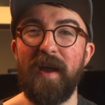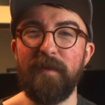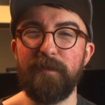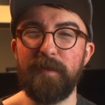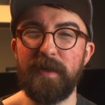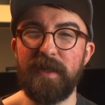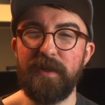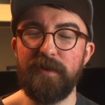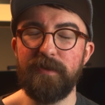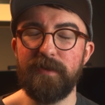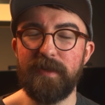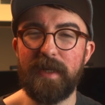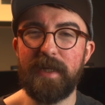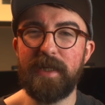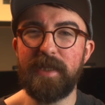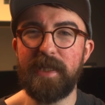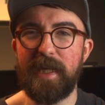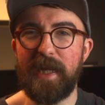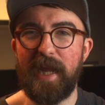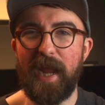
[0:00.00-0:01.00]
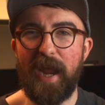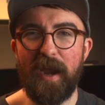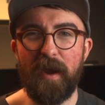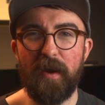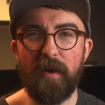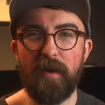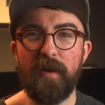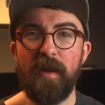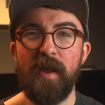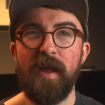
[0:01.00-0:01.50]
have been using the
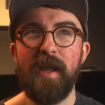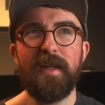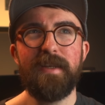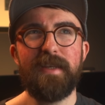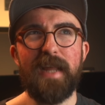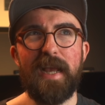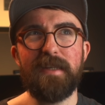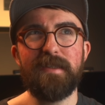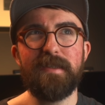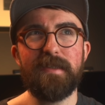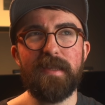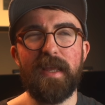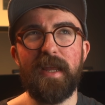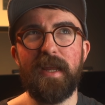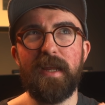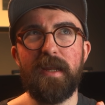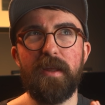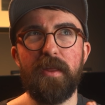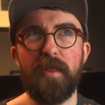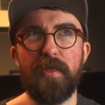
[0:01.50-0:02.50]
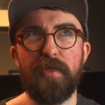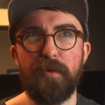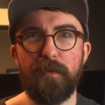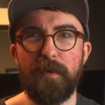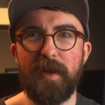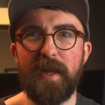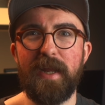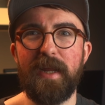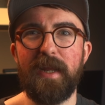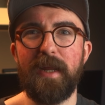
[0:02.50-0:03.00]
Aer Day Sling
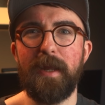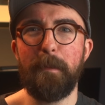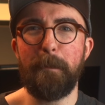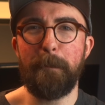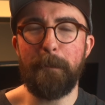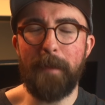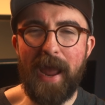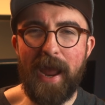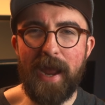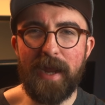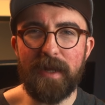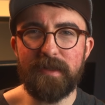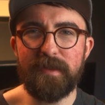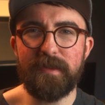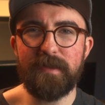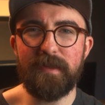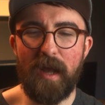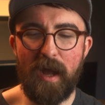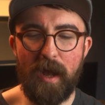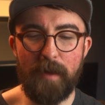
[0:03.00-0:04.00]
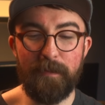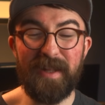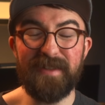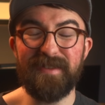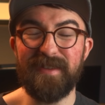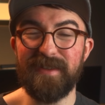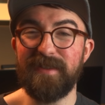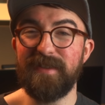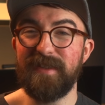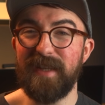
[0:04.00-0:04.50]
3 Max. Um,
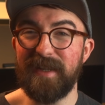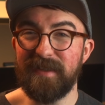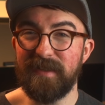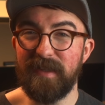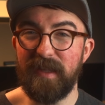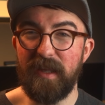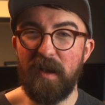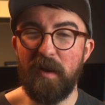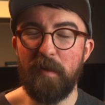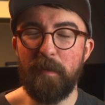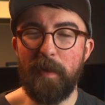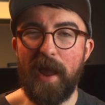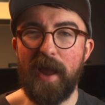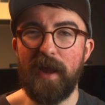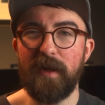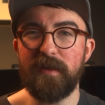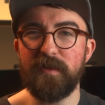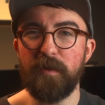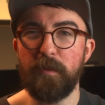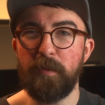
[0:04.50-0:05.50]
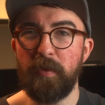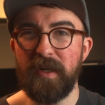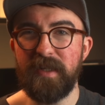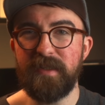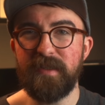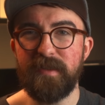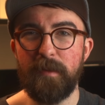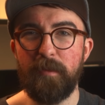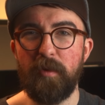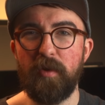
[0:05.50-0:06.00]
that's a six liter bag, so pretty
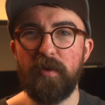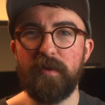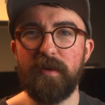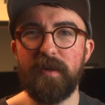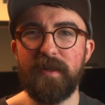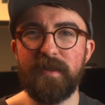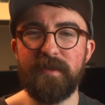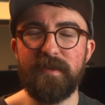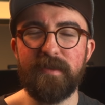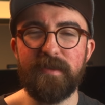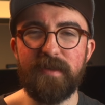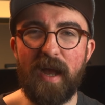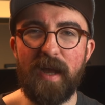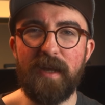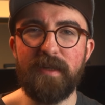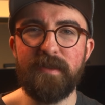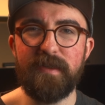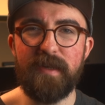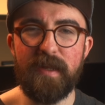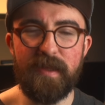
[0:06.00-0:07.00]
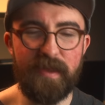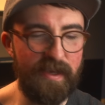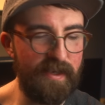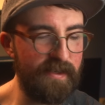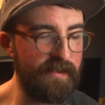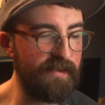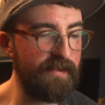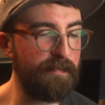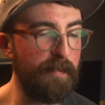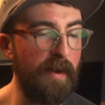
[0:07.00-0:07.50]
similar in size to
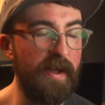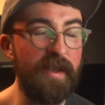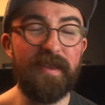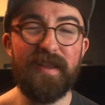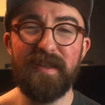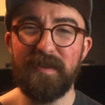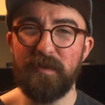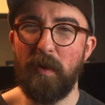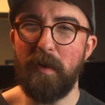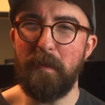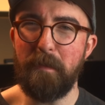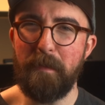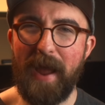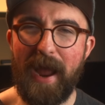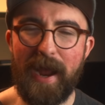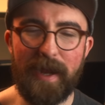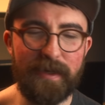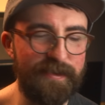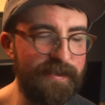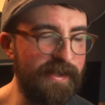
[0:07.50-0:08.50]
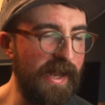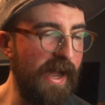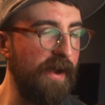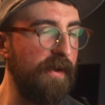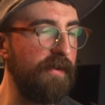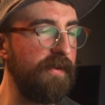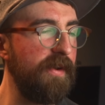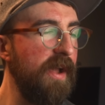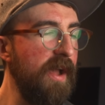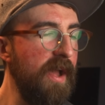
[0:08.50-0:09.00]
this, but this one packs
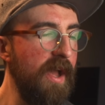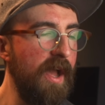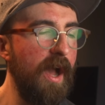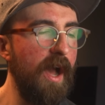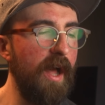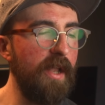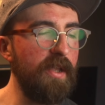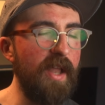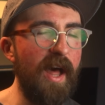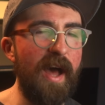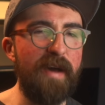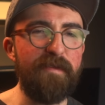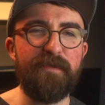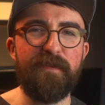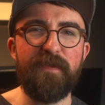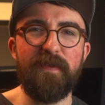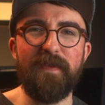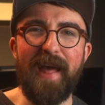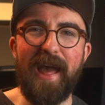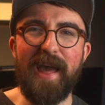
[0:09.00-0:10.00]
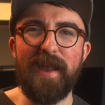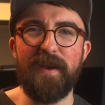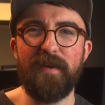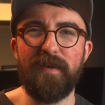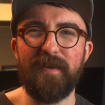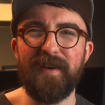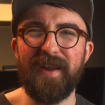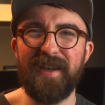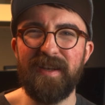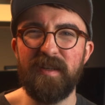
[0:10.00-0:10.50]
down a lot
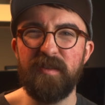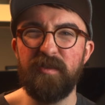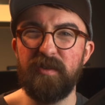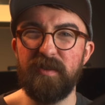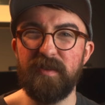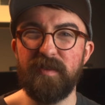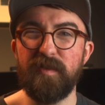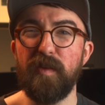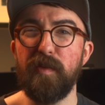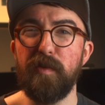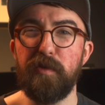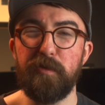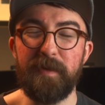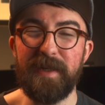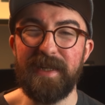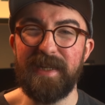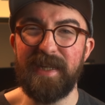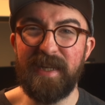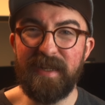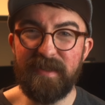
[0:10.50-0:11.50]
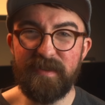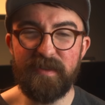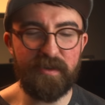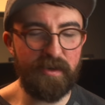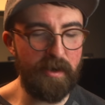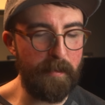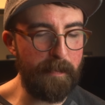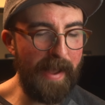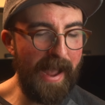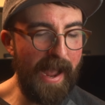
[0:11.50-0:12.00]
flatter and it's just a little bit
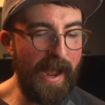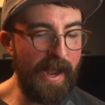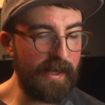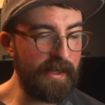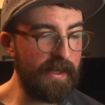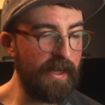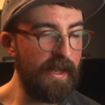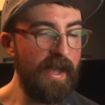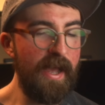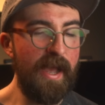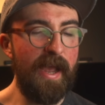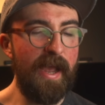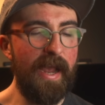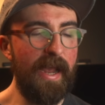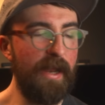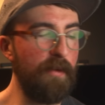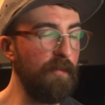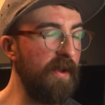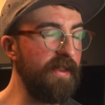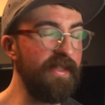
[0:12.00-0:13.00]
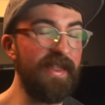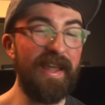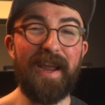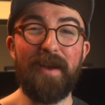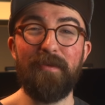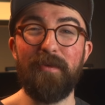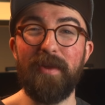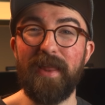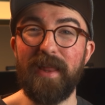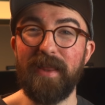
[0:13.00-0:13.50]
easier to pack. And one thing I
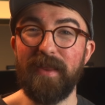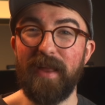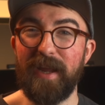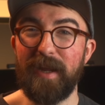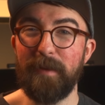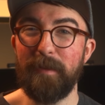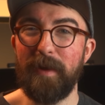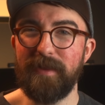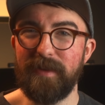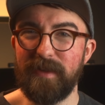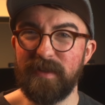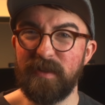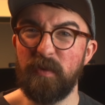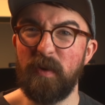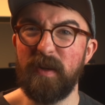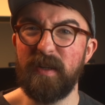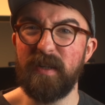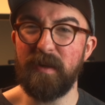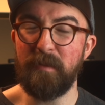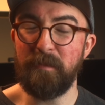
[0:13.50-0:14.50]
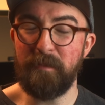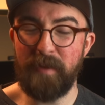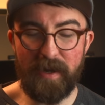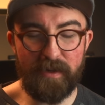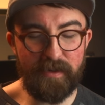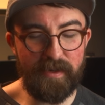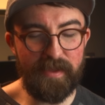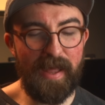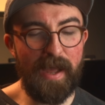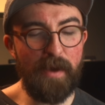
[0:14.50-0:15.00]
really like about this one
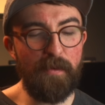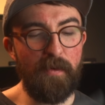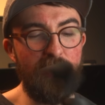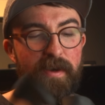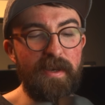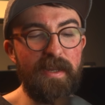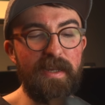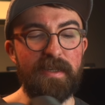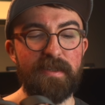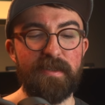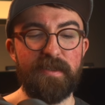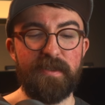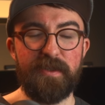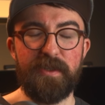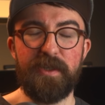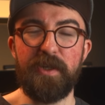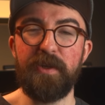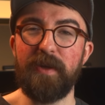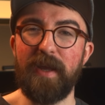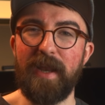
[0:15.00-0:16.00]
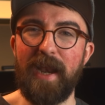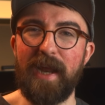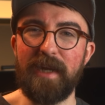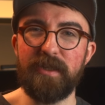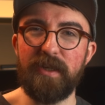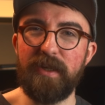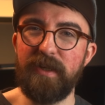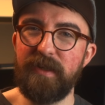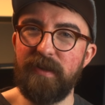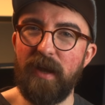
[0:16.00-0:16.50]
compared to that one is you can
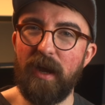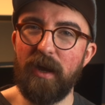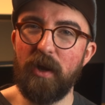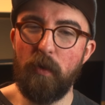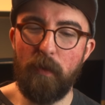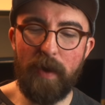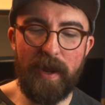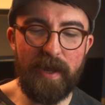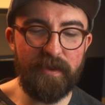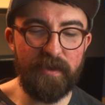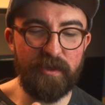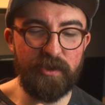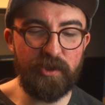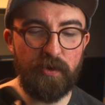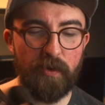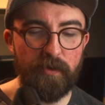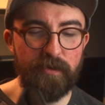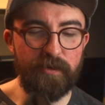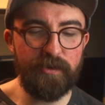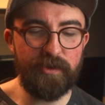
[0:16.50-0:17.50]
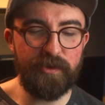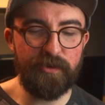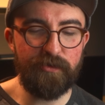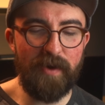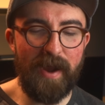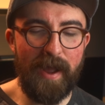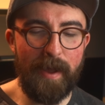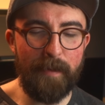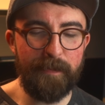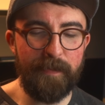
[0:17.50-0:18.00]
actually tuck away the shoulder
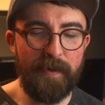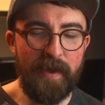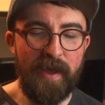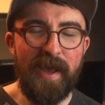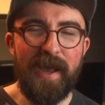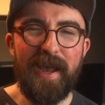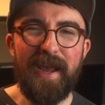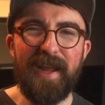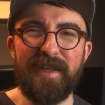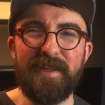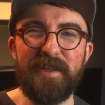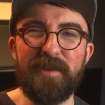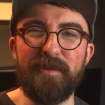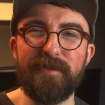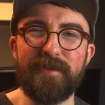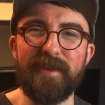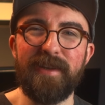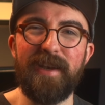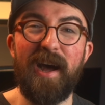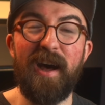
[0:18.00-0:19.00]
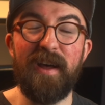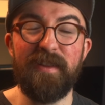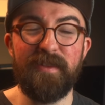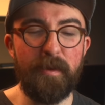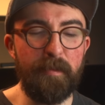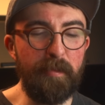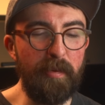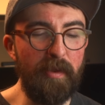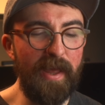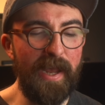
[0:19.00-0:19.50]
strap and use it on
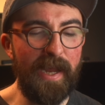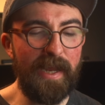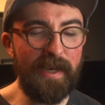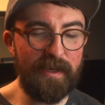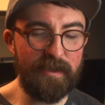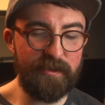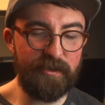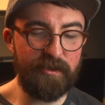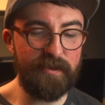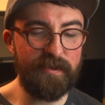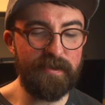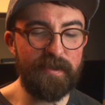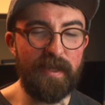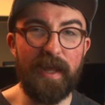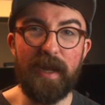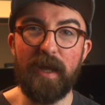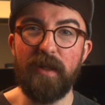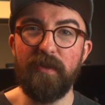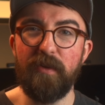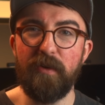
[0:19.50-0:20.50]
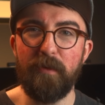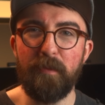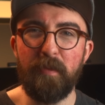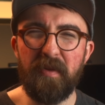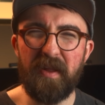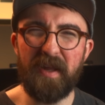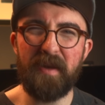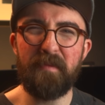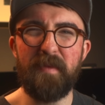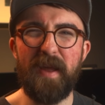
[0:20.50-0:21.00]
the plane as just like a little
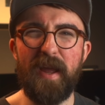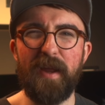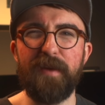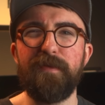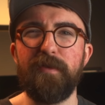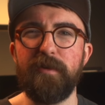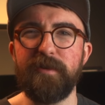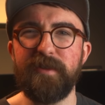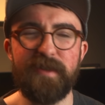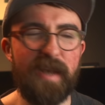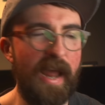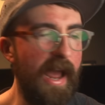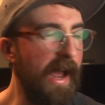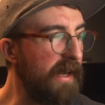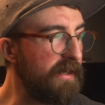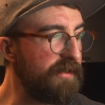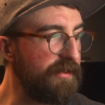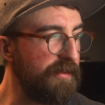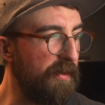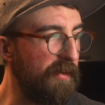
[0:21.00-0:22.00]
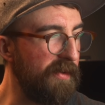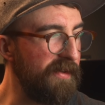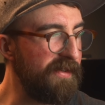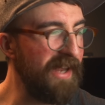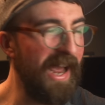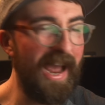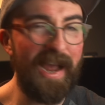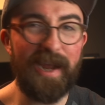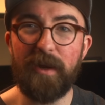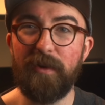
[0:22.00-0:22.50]
plane bag for snacks or
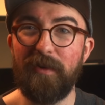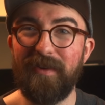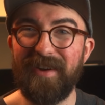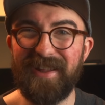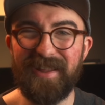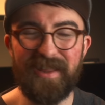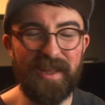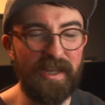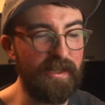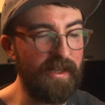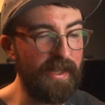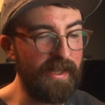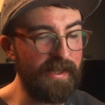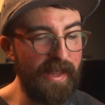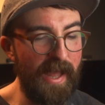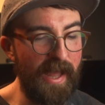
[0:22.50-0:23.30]
tech or anything like